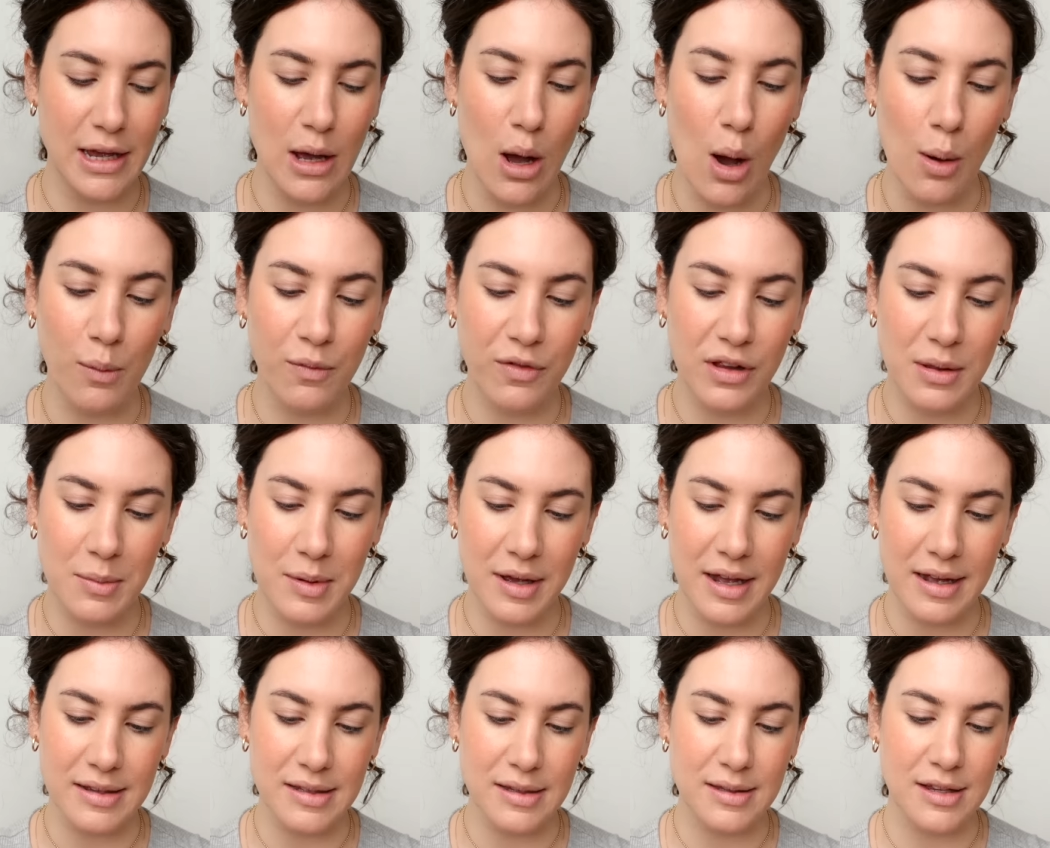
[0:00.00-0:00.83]
Hopefully,
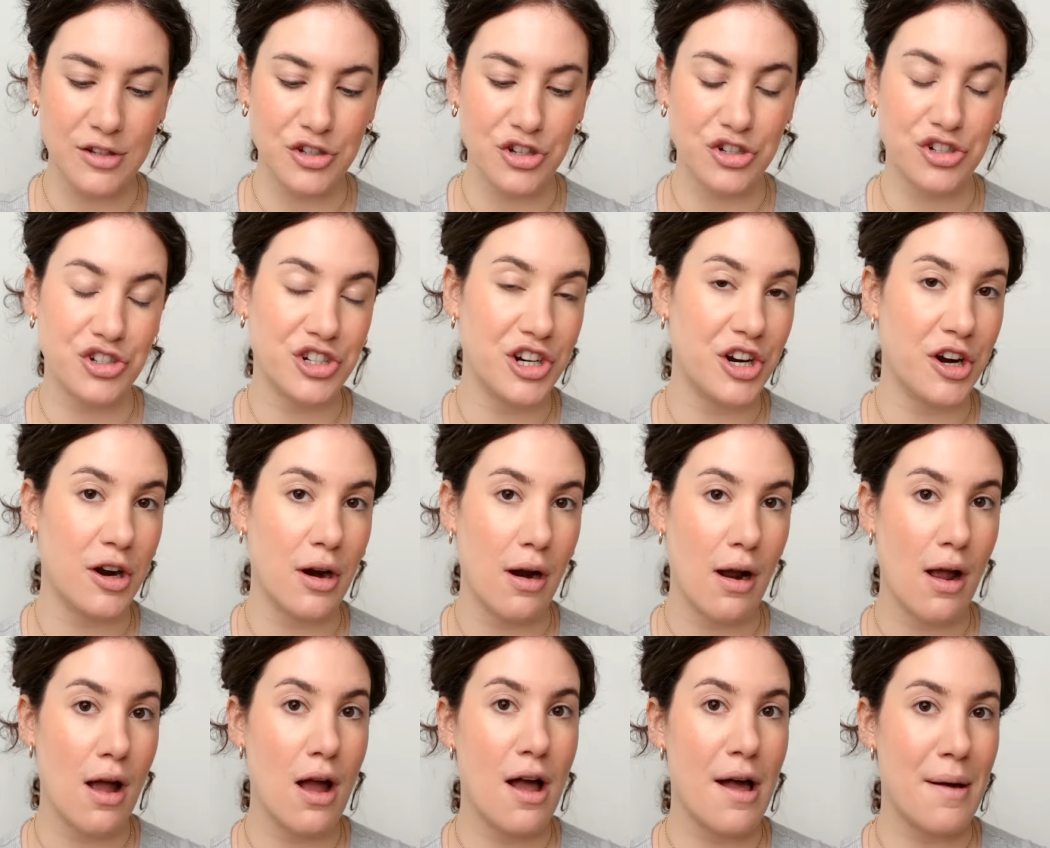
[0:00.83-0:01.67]
because it's such a
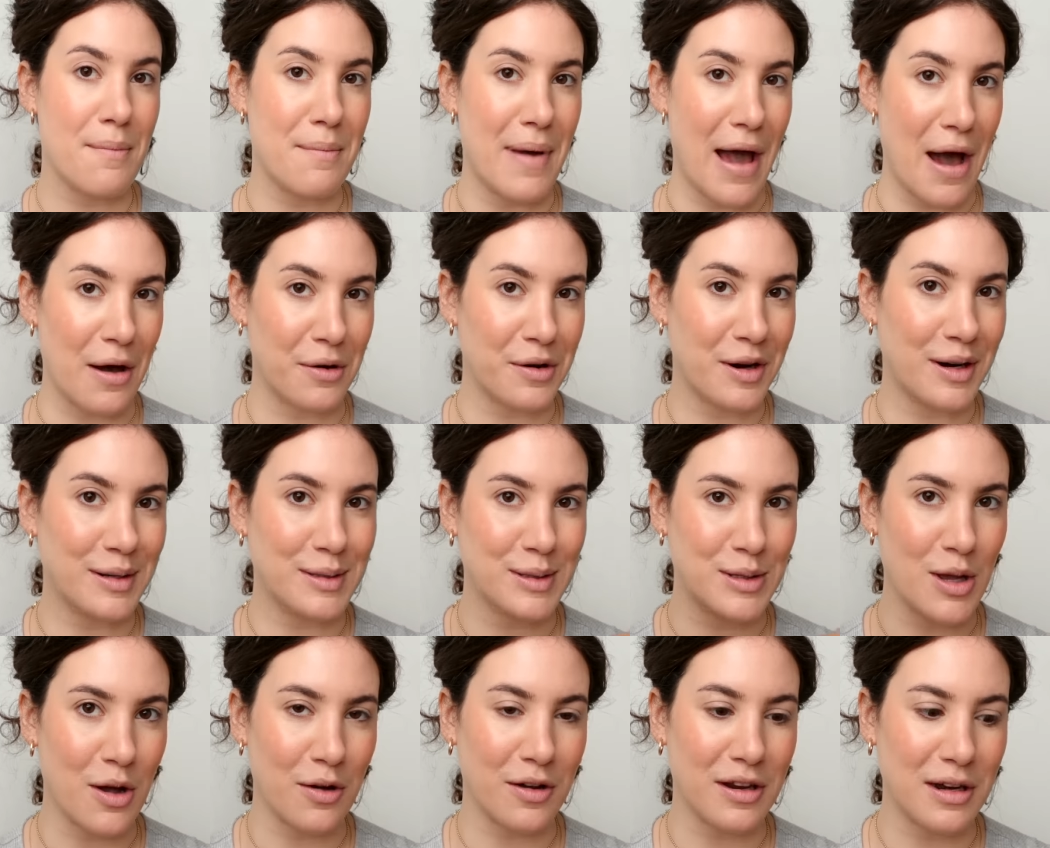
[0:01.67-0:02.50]
sheer powder,
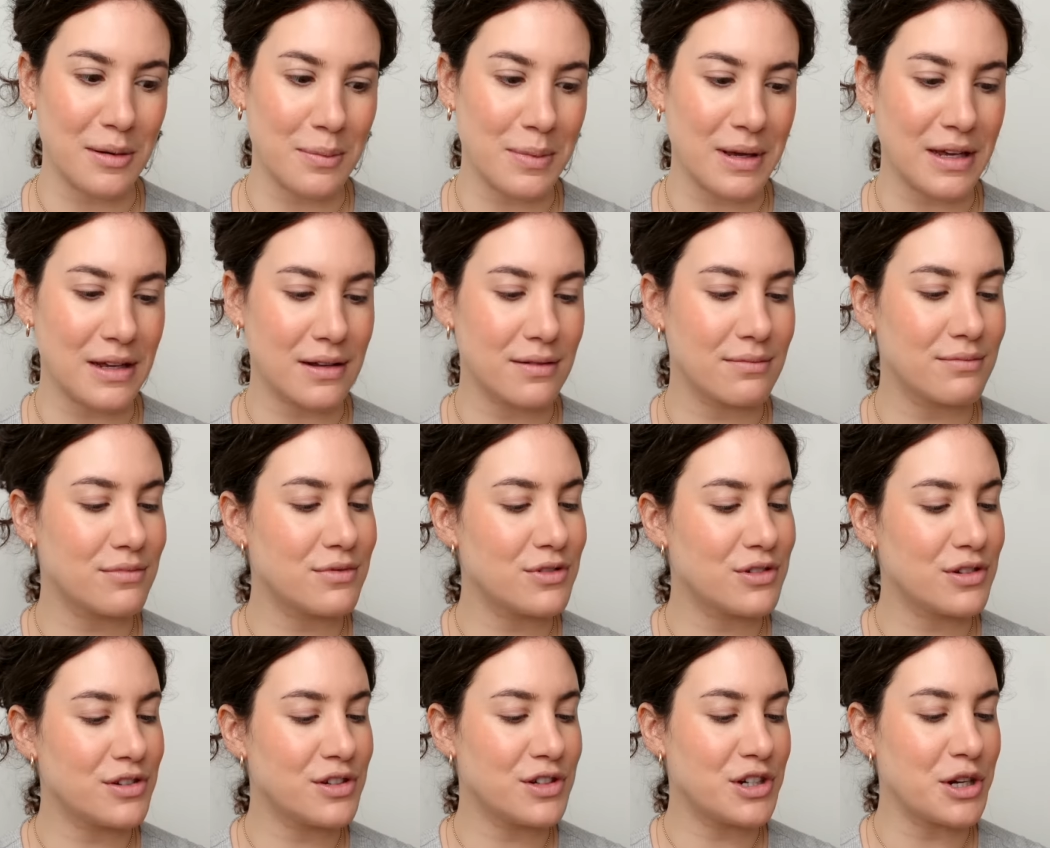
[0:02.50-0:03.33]
it's not gonna be
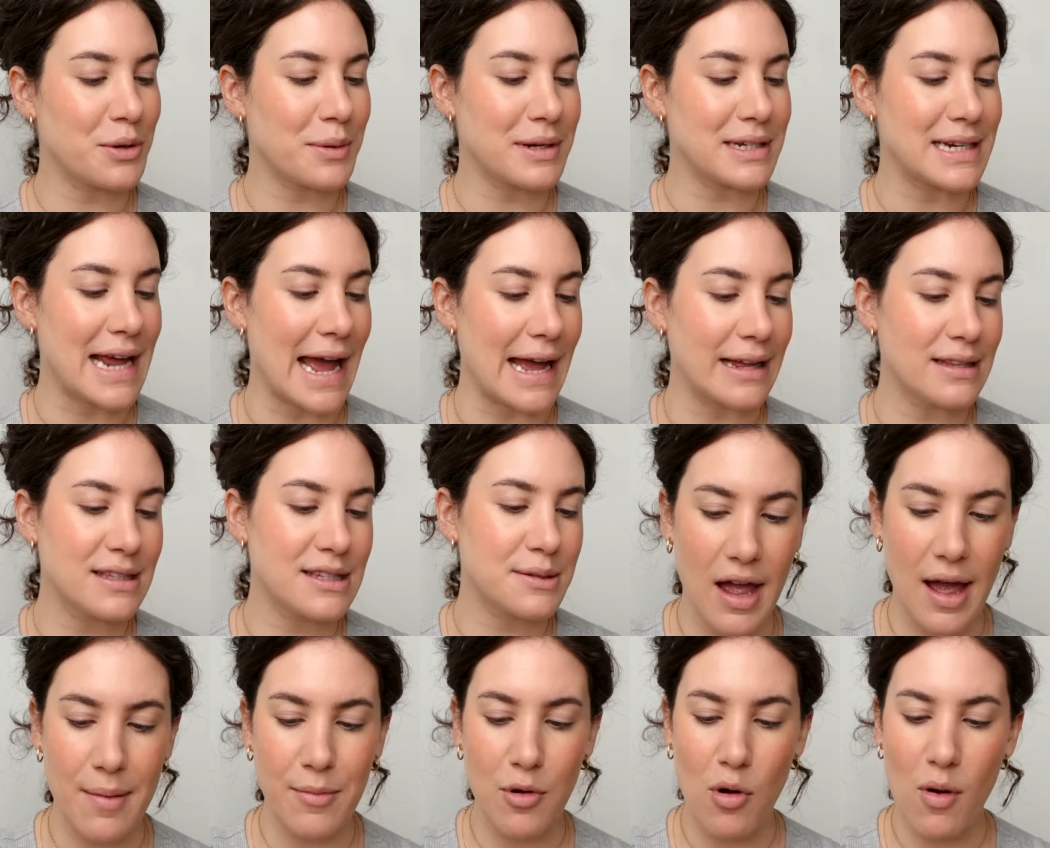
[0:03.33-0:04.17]
too
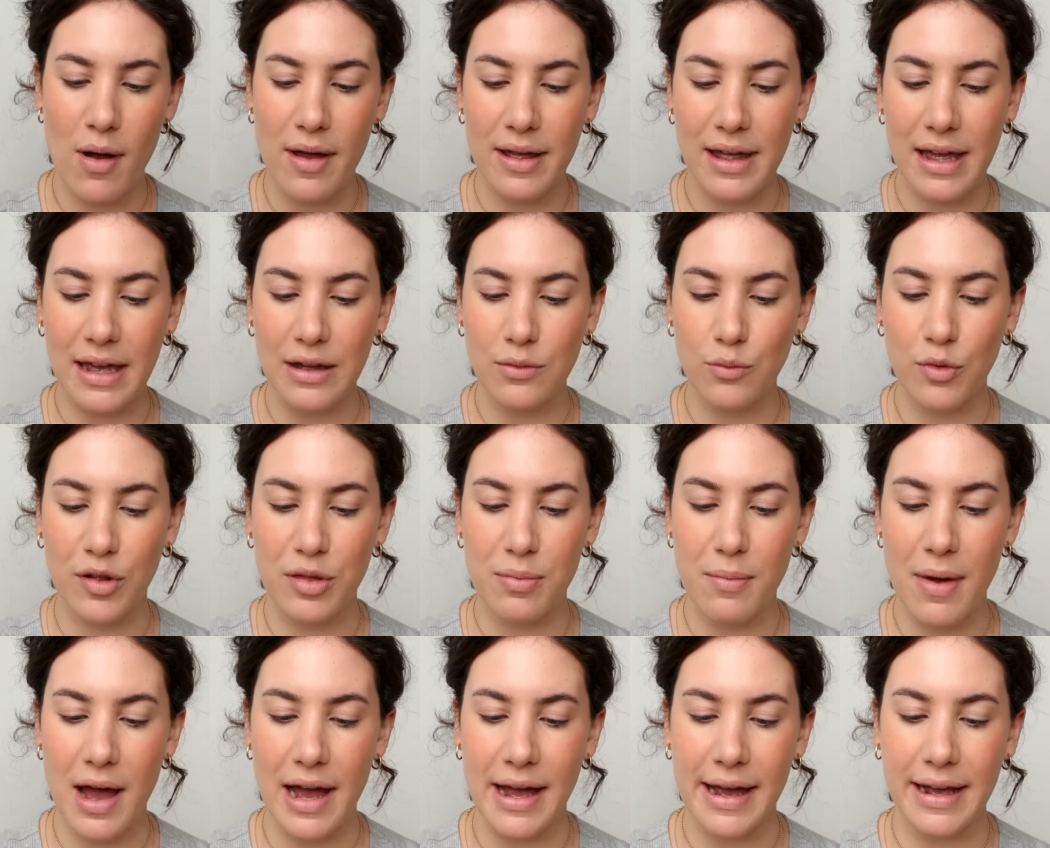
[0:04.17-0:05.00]
intense. I'm going in with
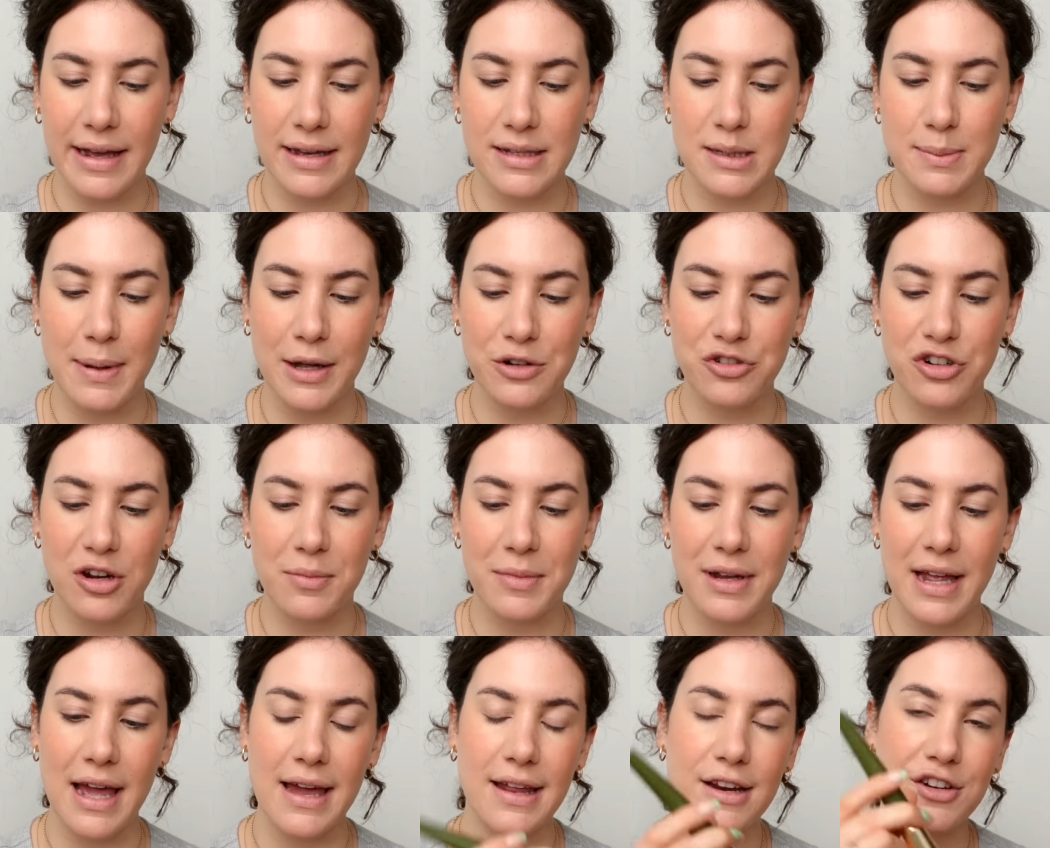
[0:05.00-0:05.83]
my Spectra
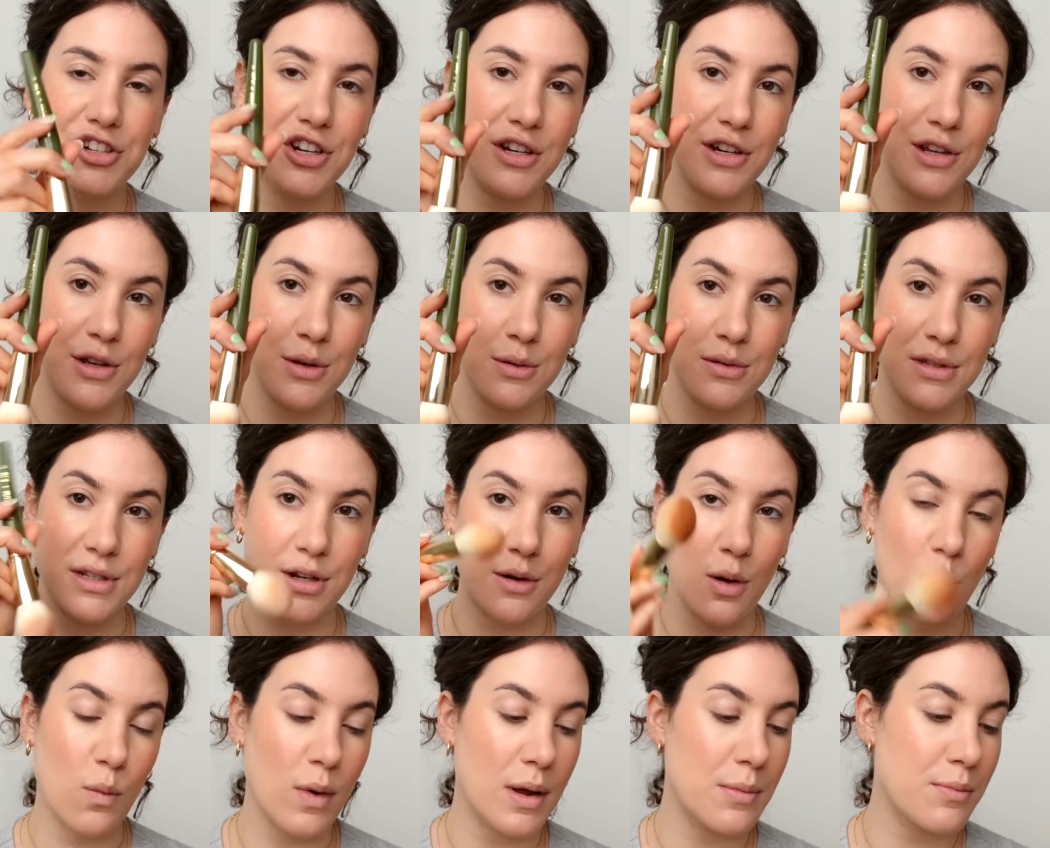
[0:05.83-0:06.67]
McKinney Jane Hughes
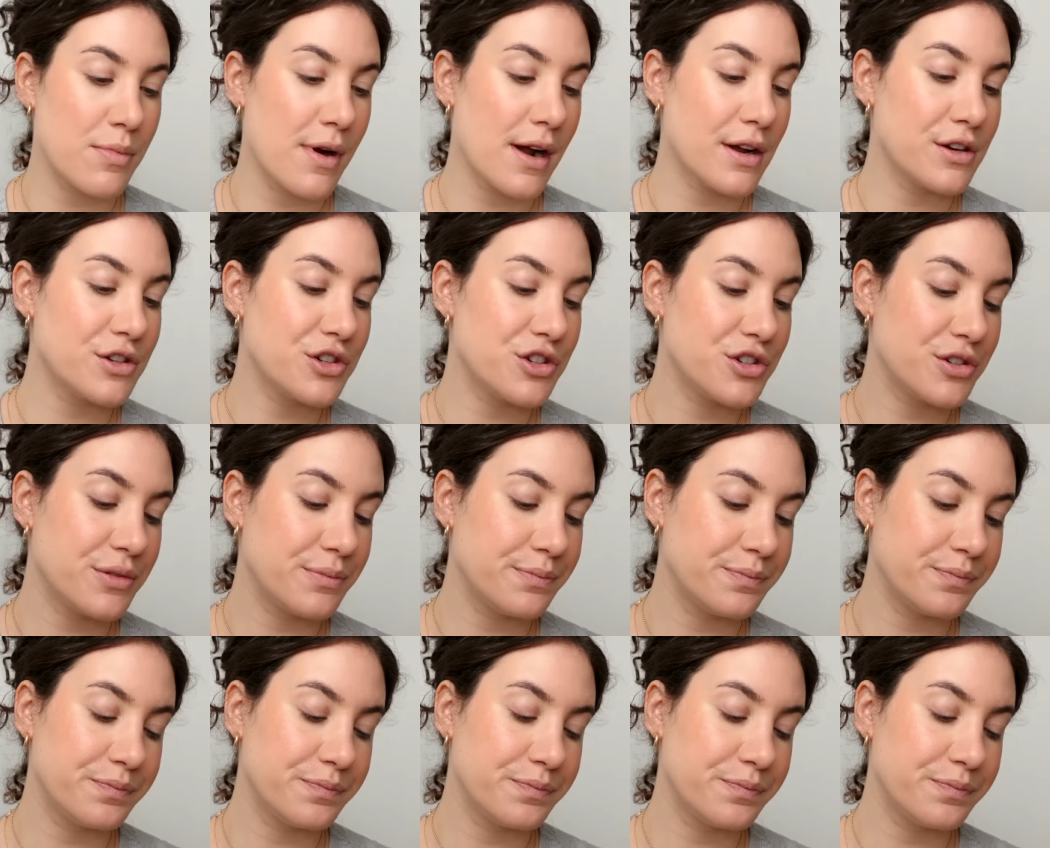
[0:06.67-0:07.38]
zero one brush.